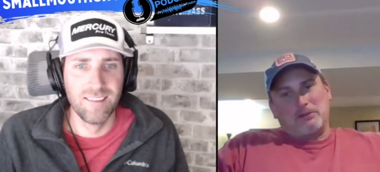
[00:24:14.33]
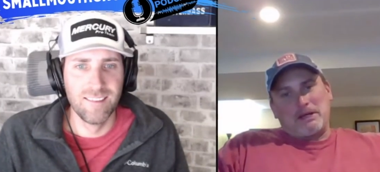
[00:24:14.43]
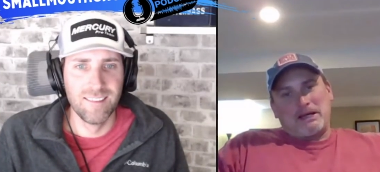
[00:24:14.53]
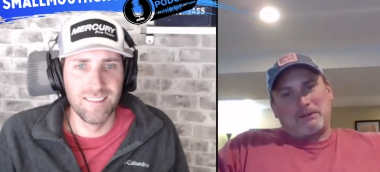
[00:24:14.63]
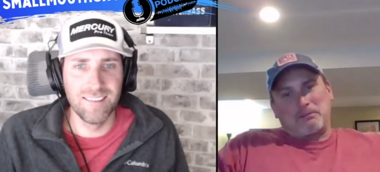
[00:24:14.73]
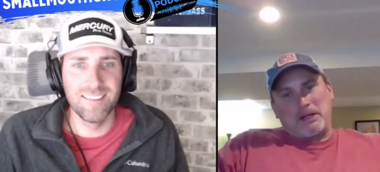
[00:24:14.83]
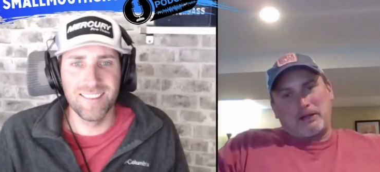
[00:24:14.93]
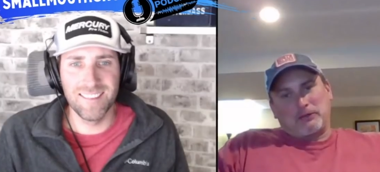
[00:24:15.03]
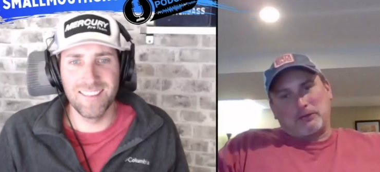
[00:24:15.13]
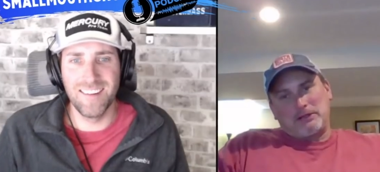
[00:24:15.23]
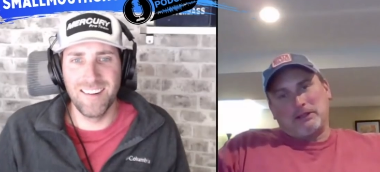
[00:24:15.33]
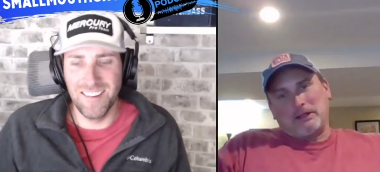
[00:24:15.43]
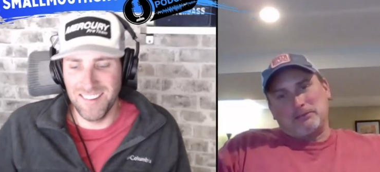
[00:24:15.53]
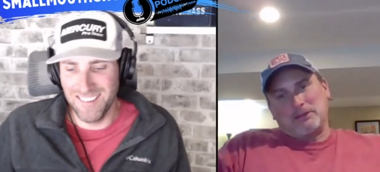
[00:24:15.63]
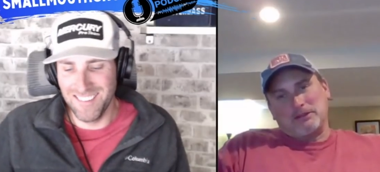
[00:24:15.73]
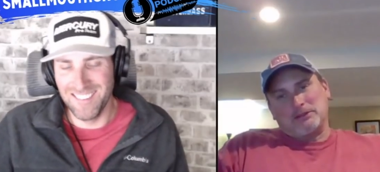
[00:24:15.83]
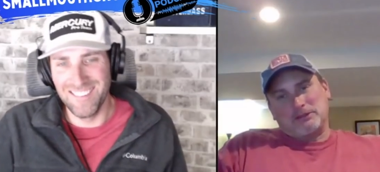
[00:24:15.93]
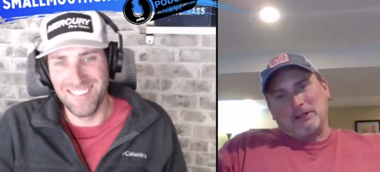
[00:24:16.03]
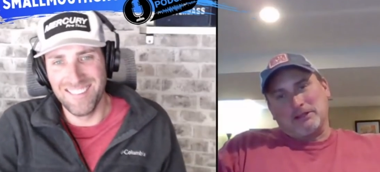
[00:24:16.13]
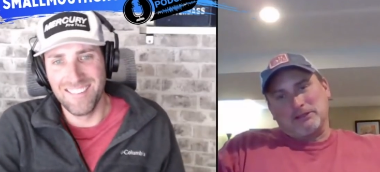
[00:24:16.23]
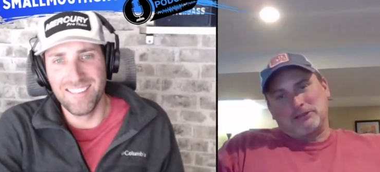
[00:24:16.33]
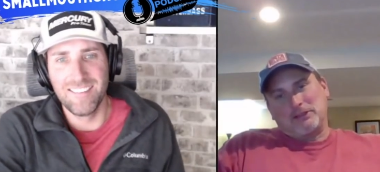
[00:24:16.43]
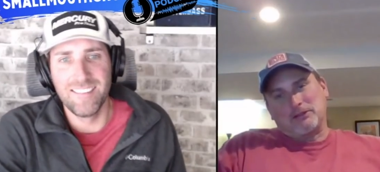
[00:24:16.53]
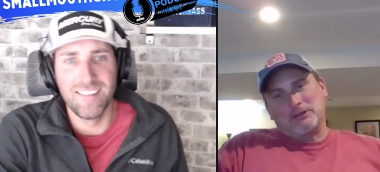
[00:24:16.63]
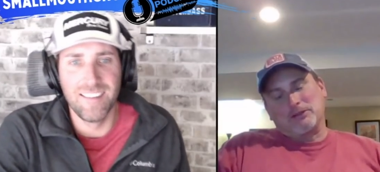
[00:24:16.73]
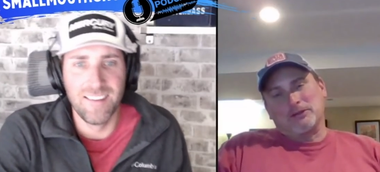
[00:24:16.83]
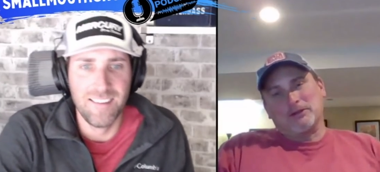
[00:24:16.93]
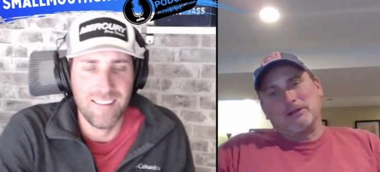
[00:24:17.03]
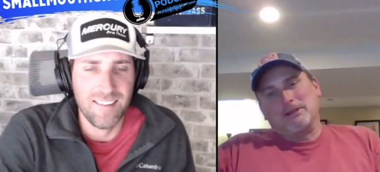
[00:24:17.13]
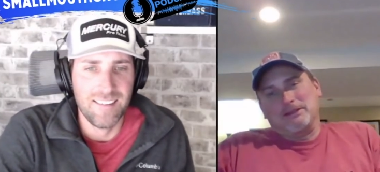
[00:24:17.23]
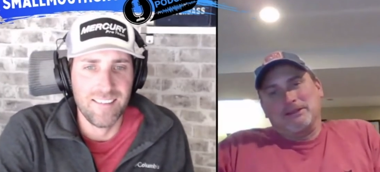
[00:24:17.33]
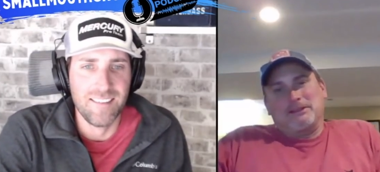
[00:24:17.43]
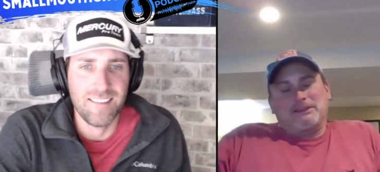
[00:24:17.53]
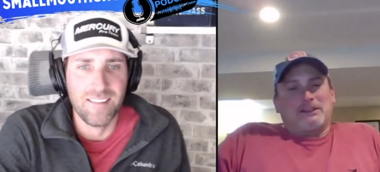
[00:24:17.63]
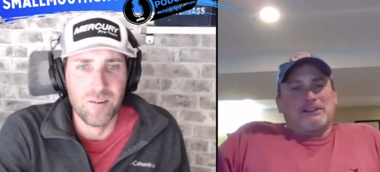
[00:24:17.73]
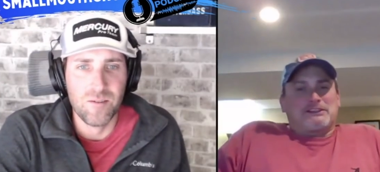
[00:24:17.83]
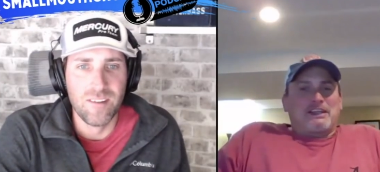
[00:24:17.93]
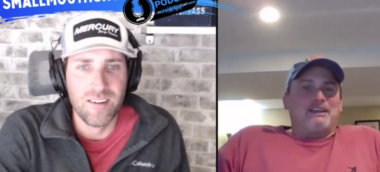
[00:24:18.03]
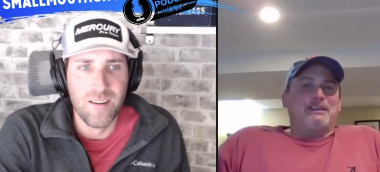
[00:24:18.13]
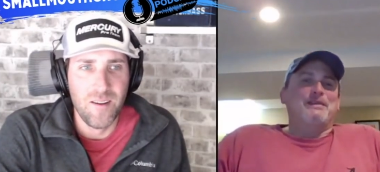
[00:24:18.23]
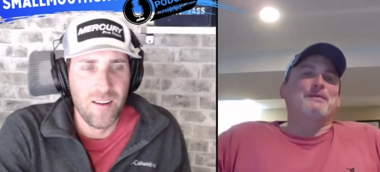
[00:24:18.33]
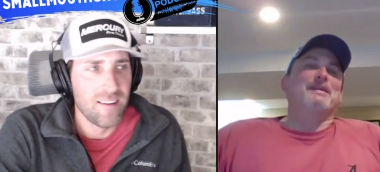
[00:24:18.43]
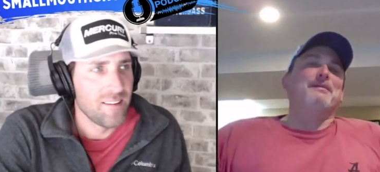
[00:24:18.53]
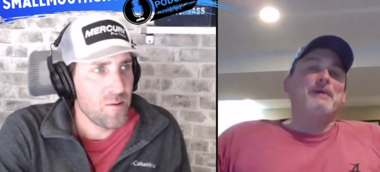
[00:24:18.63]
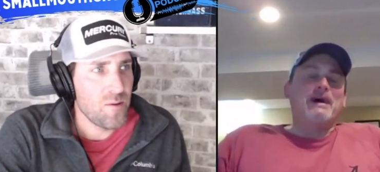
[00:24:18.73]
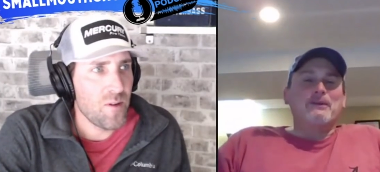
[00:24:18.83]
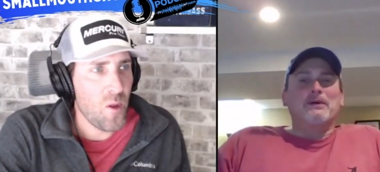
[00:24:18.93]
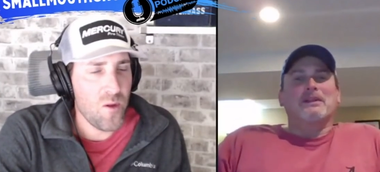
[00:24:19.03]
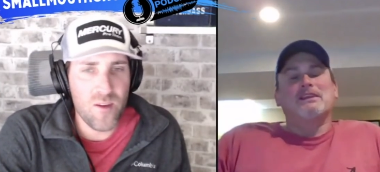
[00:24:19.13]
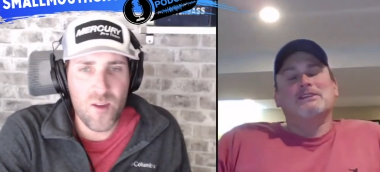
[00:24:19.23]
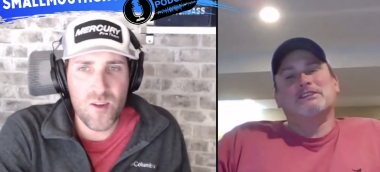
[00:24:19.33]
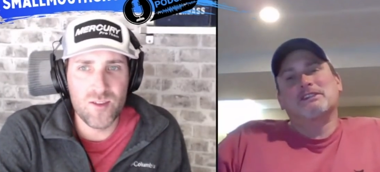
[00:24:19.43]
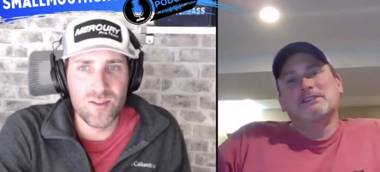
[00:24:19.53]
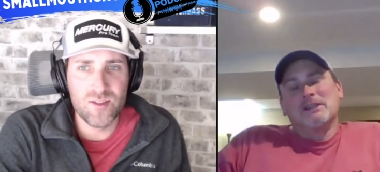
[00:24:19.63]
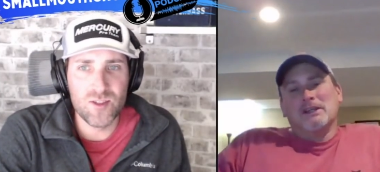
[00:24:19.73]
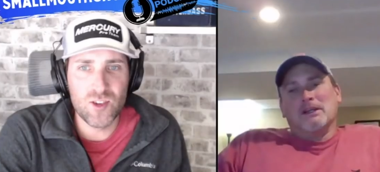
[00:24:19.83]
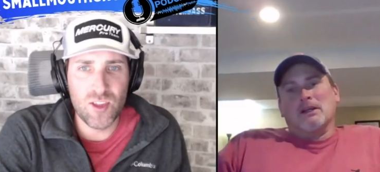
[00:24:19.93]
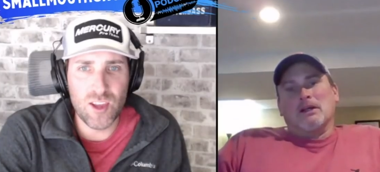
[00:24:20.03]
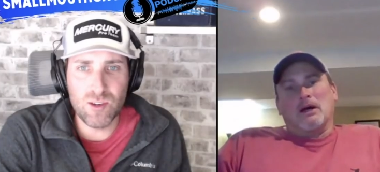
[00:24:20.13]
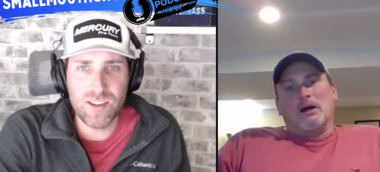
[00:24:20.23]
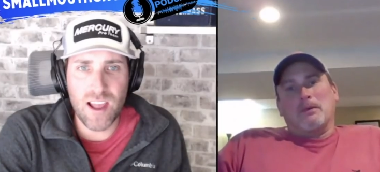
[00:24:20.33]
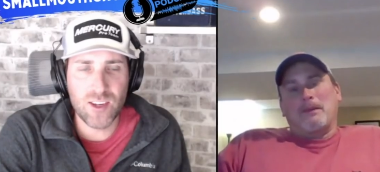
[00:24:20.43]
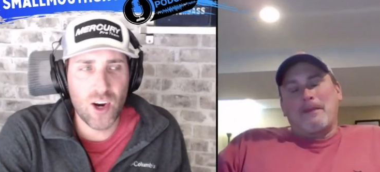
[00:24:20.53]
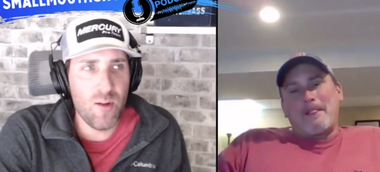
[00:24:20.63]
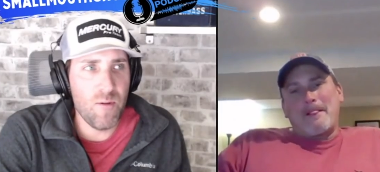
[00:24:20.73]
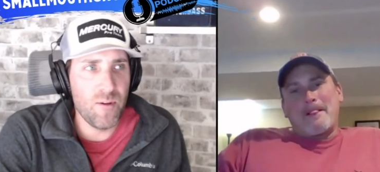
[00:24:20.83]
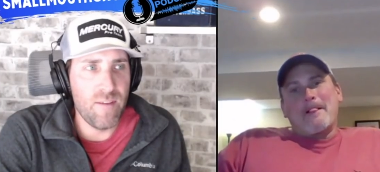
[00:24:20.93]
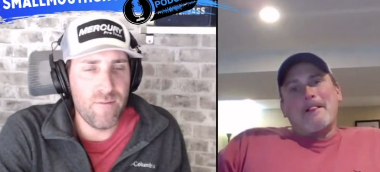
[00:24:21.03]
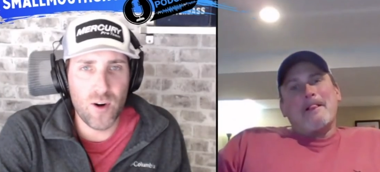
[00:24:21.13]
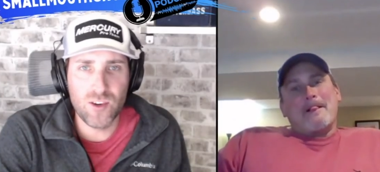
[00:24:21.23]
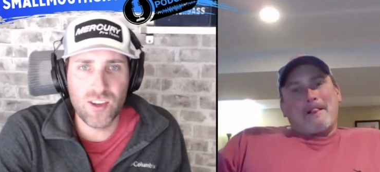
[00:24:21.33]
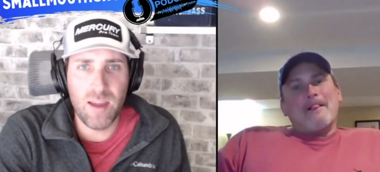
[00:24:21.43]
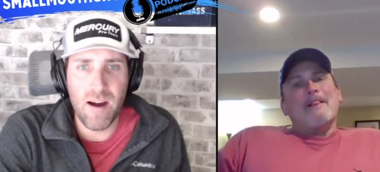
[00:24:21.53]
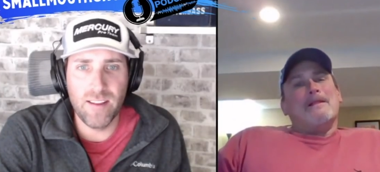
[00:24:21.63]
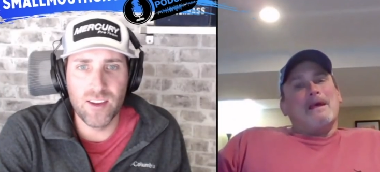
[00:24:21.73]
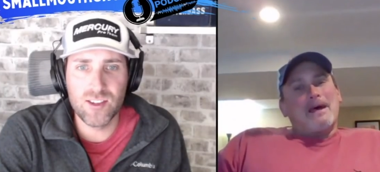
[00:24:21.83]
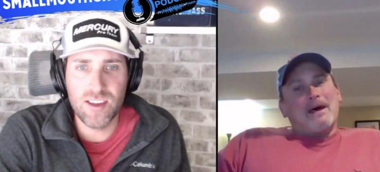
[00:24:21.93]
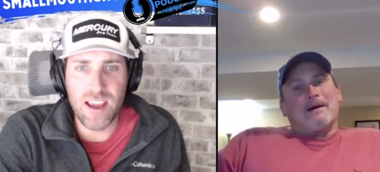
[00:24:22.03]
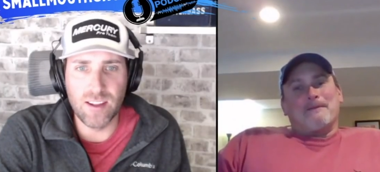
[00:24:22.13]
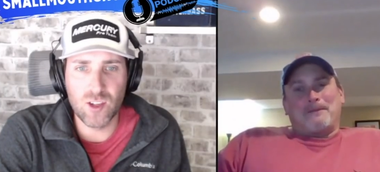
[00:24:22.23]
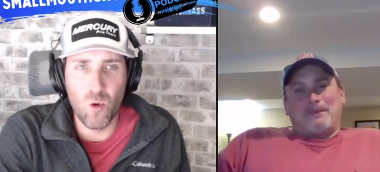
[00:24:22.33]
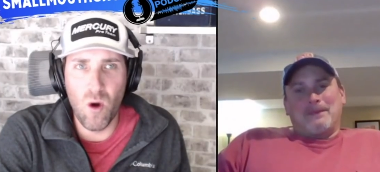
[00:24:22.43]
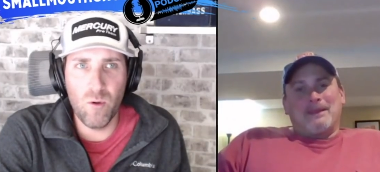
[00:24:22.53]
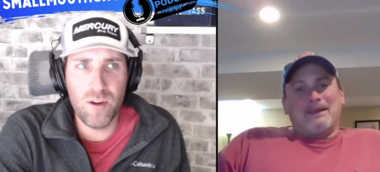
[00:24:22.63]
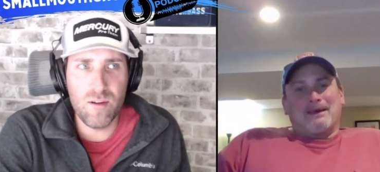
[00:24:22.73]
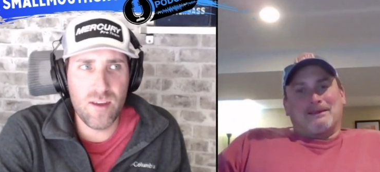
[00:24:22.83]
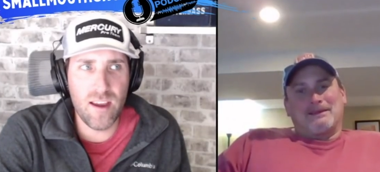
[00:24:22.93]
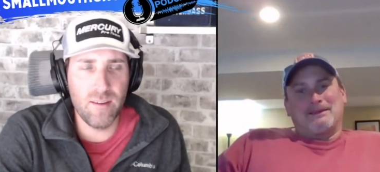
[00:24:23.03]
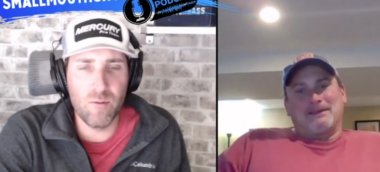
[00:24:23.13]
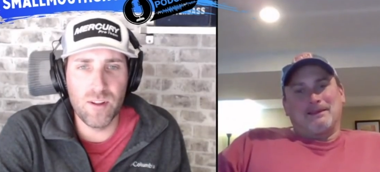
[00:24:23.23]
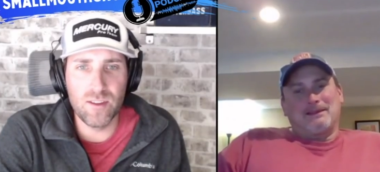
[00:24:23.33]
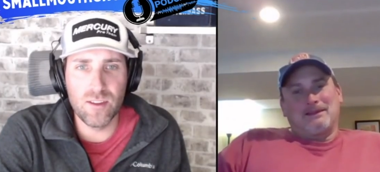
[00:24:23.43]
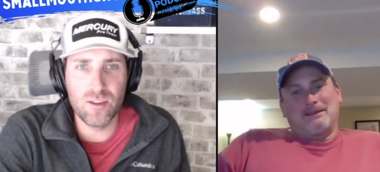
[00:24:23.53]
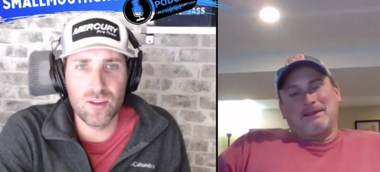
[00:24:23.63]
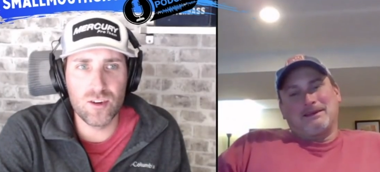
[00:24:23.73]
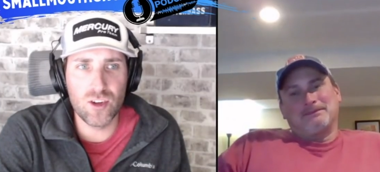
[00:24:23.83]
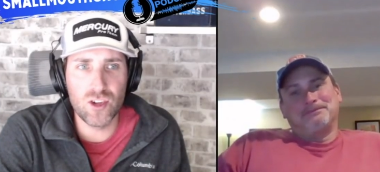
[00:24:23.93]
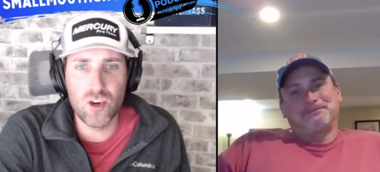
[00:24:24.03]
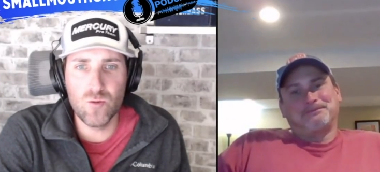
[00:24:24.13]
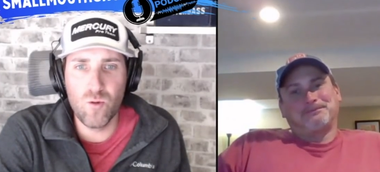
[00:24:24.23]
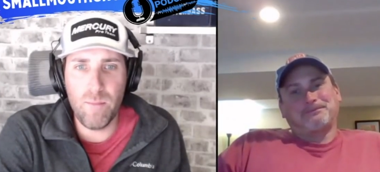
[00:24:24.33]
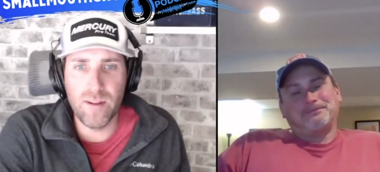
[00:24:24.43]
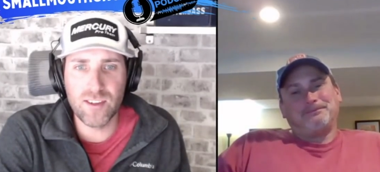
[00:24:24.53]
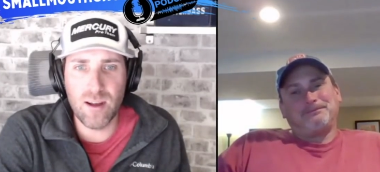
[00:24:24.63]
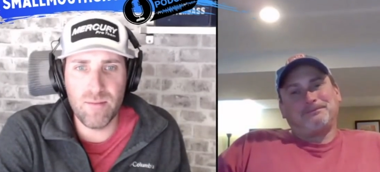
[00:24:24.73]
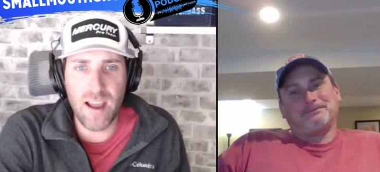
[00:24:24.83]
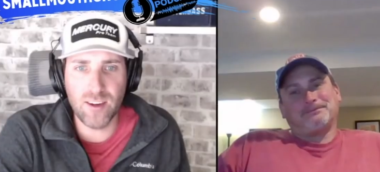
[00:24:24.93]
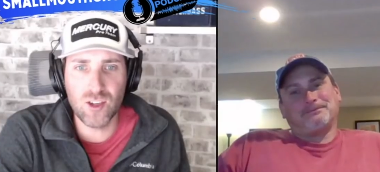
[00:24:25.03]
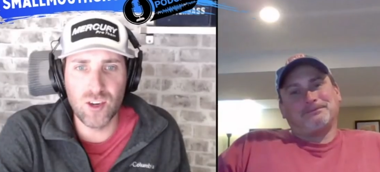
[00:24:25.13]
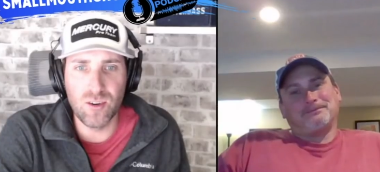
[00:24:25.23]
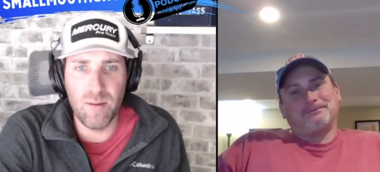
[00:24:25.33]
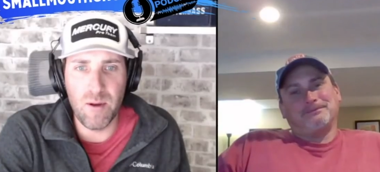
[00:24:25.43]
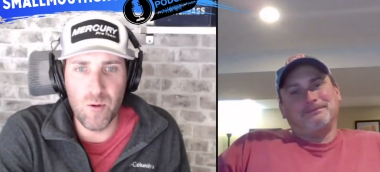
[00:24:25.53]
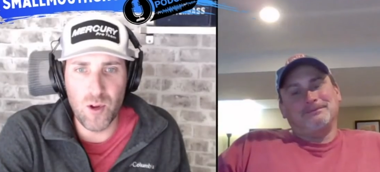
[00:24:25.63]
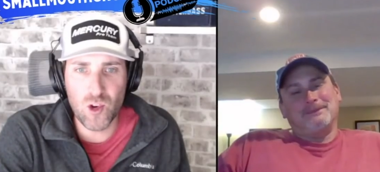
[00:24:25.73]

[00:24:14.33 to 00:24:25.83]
Speaker 1: in the back, bang uh-huh. three times on this on the secret door, and tell this guy that you want to buy one of these things." So
Speaker 2: this was that tournament when they first came on the scene. Yeah. What you yeah. thinking there's a yeah. dude whipping something next to you. I mean, were you